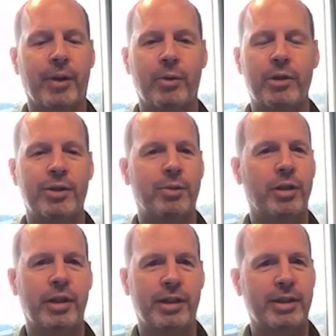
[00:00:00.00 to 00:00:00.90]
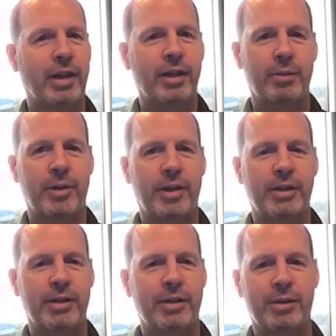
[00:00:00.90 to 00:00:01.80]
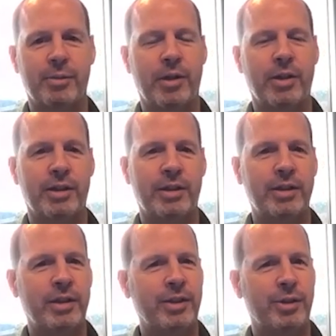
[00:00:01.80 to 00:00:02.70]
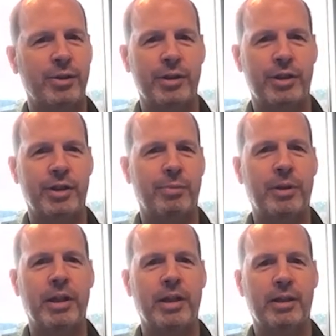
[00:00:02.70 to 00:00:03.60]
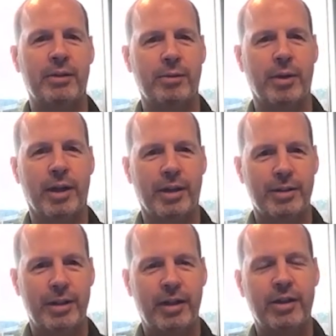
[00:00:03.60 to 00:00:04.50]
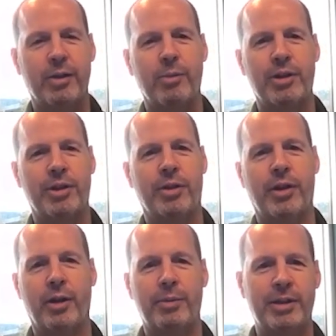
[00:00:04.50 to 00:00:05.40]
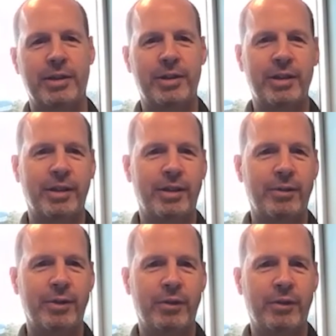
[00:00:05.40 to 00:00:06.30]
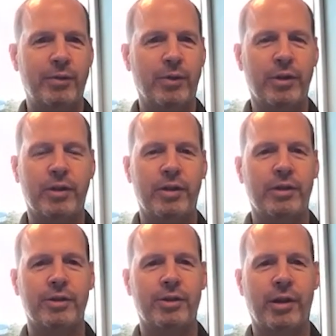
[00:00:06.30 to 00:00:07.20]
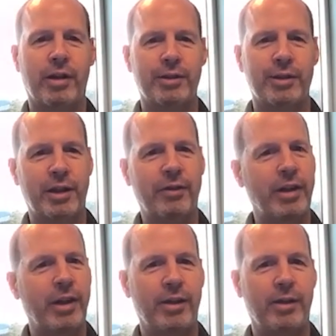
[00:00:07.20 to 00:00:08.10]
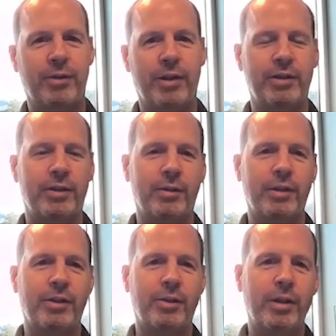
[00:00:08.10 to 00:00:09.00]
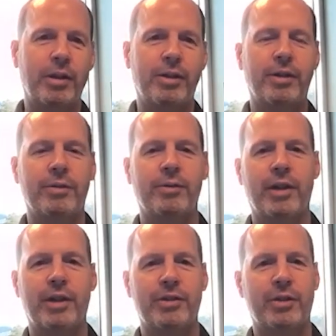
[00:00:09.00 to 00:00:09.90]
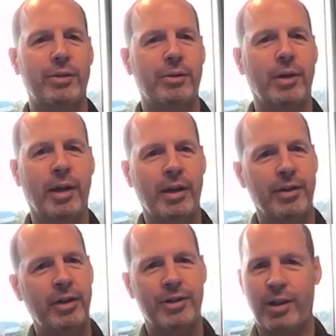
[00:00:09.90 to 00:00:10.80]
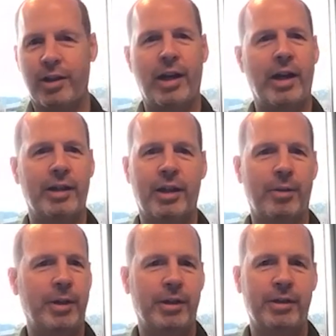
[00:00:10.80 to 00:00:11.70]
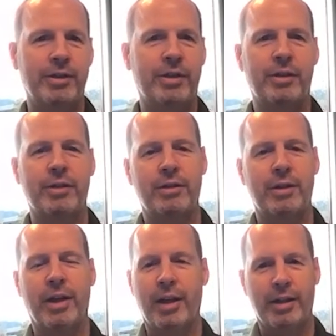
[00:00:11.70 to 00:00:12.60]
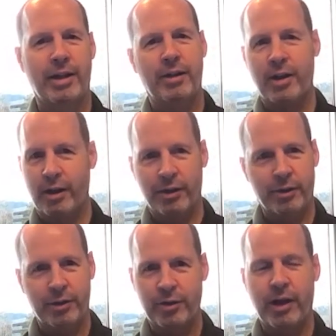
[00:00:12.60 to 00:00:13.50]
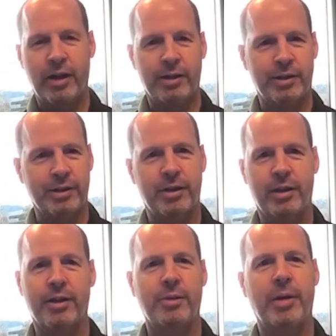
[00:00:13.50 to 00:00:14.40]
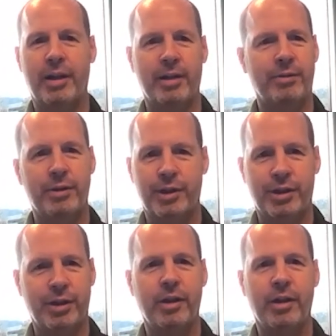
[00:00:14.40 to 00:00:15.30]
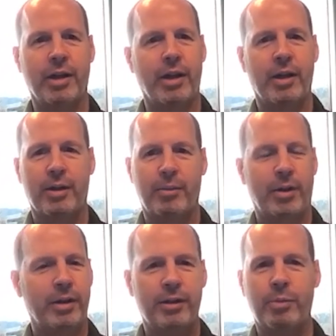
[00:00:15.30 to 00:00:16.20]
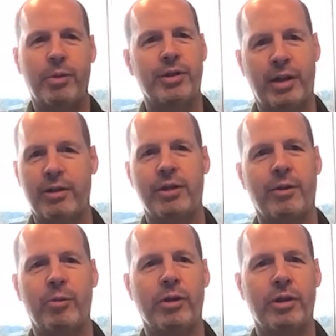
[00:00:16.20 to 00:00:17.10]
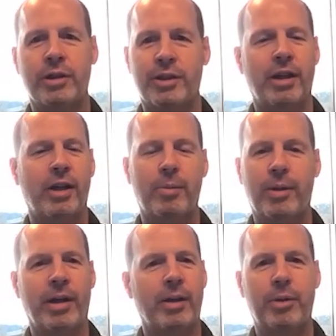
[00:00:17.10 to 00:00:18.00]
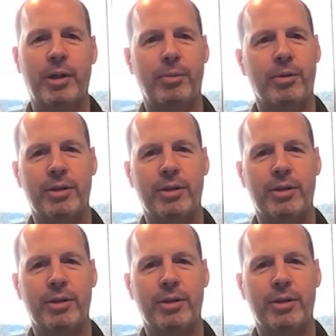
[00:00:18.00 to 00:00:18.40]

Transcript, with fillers: We're just really excited because, as Mark said, this industry is just beginning. 10 commercial therapies, 654 clinical trials, 79 in phase three, 300 in phase two. There's a lot coming in this industry. Now, not all those trials are going to make it for sure, but a good percentage of them will. And it's going to help a lot of people.